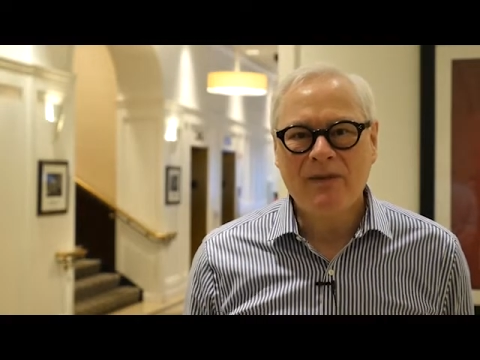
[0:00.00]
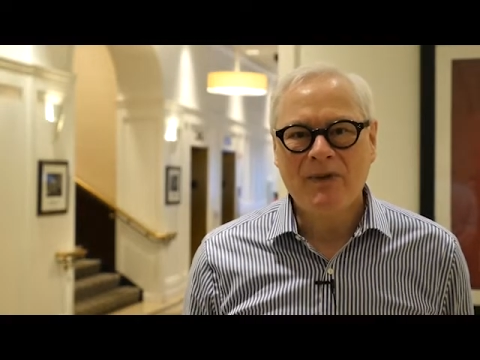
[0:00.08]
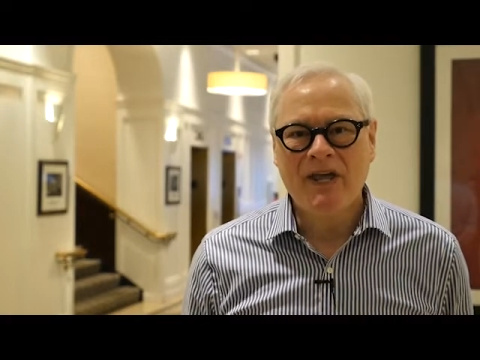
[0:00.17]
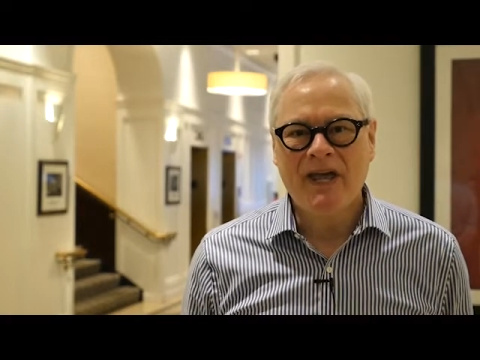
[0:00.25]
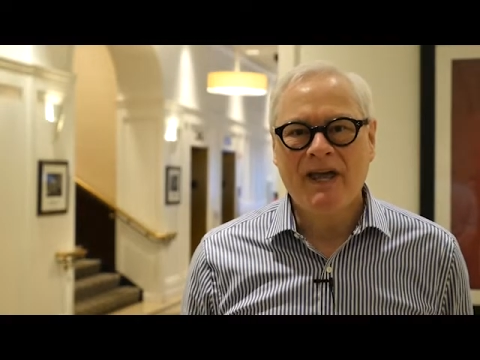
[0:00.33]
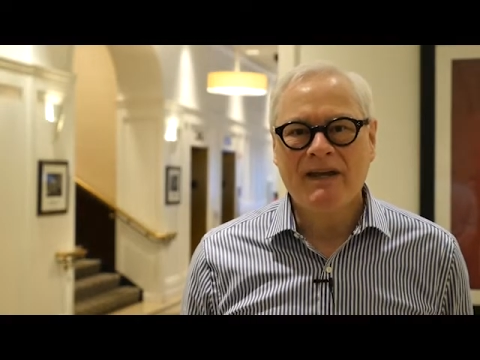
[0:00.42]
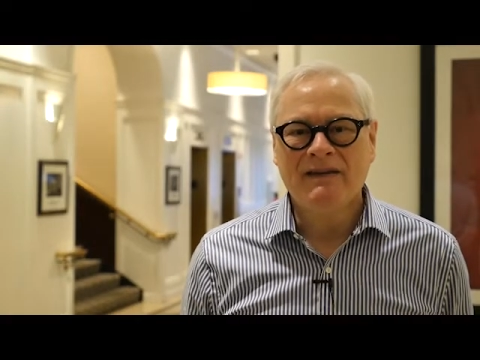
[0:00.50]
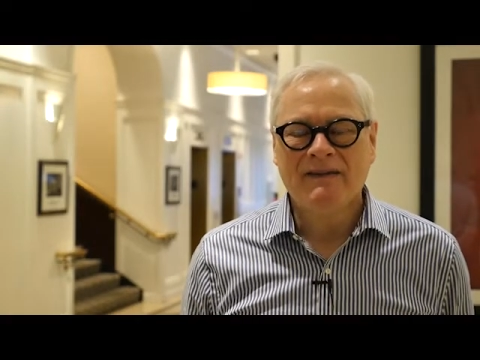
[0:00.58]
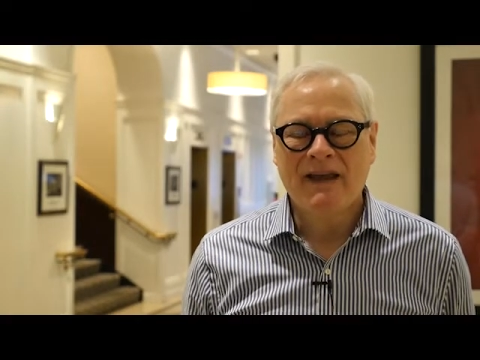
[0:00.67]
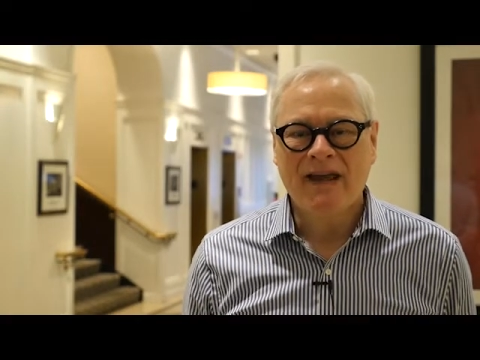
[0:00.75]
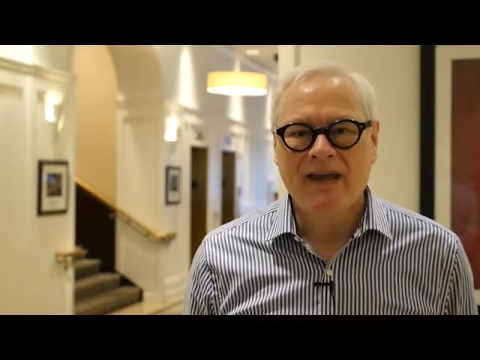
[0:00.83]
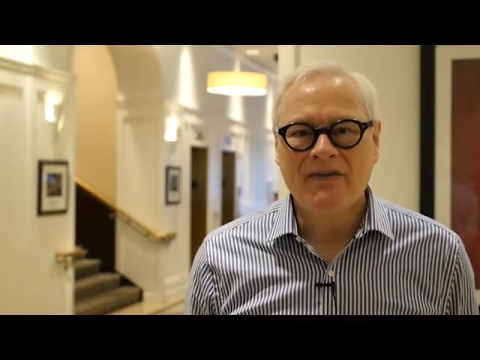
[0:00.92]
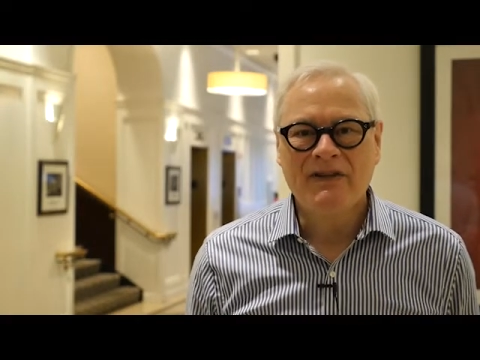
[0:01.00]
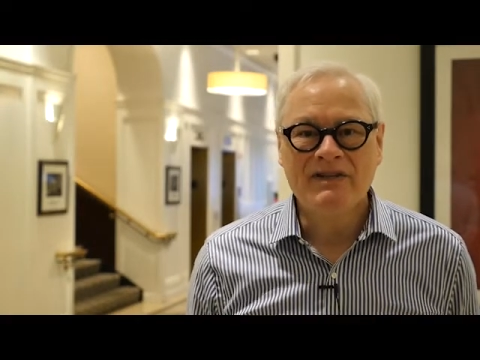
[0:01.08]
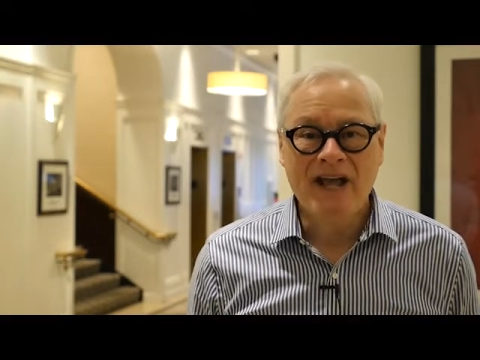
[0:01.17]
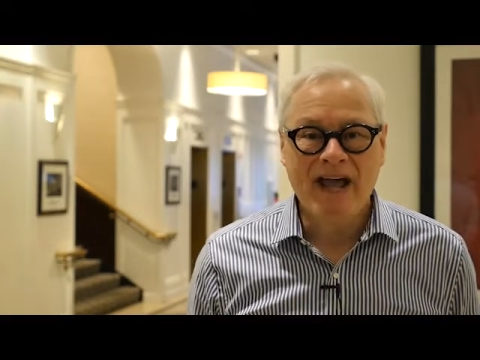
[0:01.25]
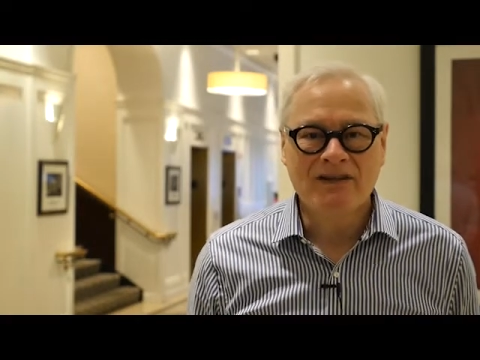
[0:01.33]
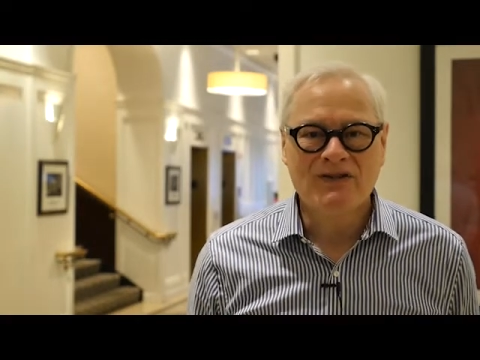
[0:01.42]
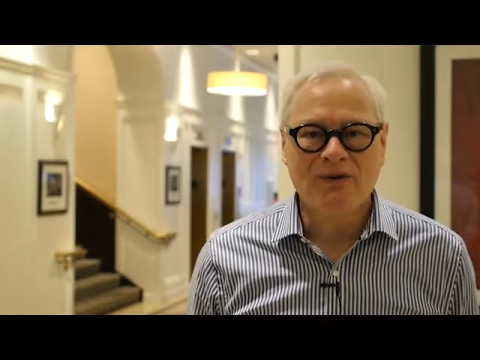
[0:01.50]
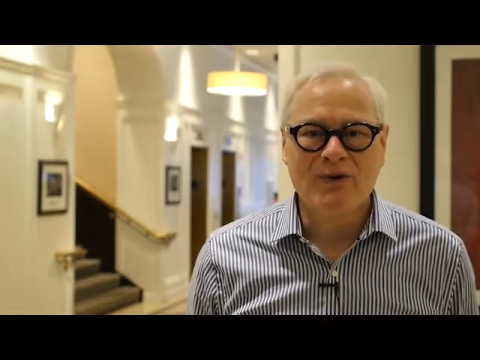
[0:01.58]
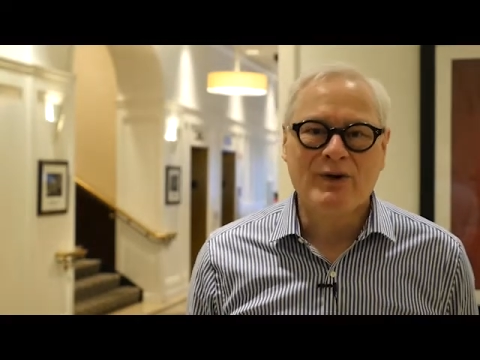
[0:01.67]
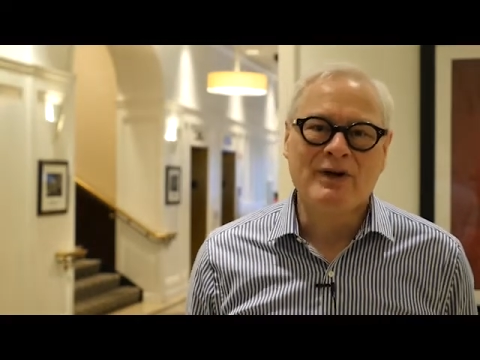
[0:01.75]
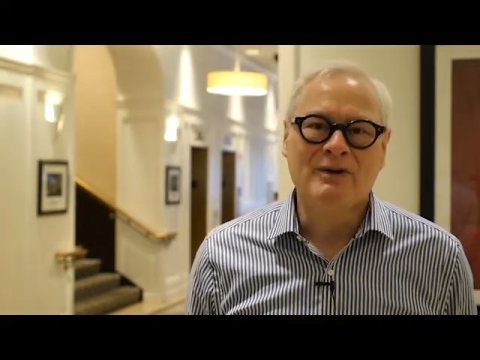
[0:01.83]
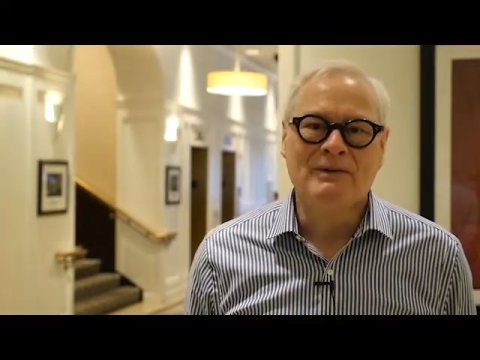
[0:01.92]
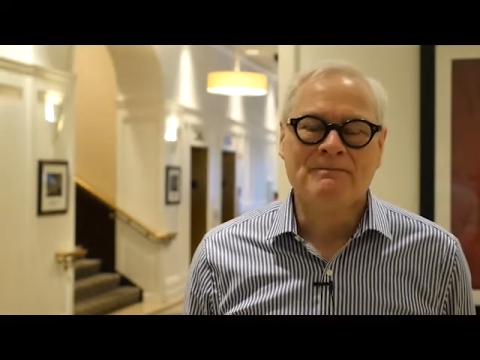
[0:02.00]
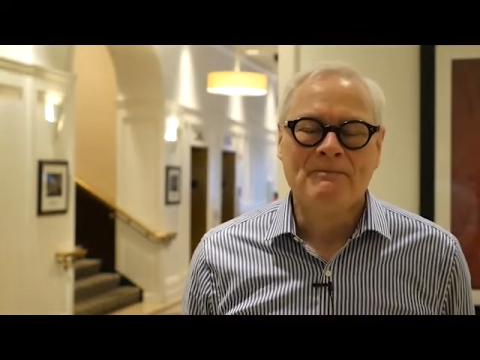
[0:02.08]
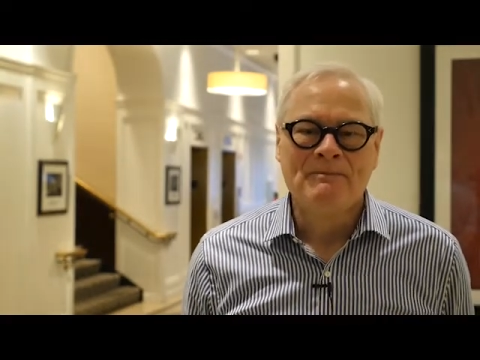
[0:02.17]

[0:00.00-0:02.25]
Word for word: ABA and the tax lawyer,